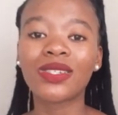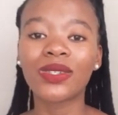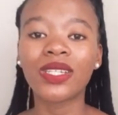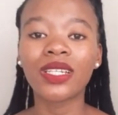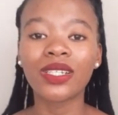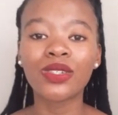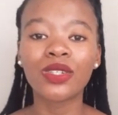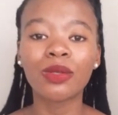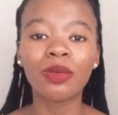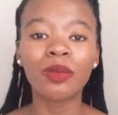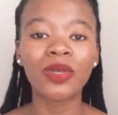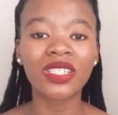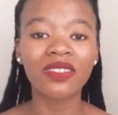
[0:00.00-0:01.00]
you need to
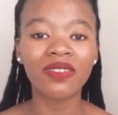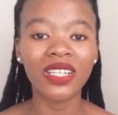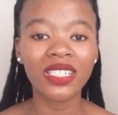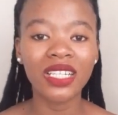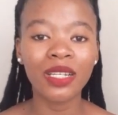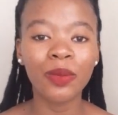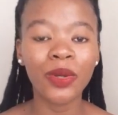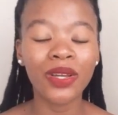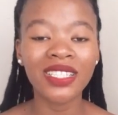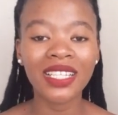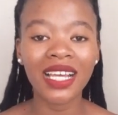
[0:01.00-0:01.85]
be motivated, because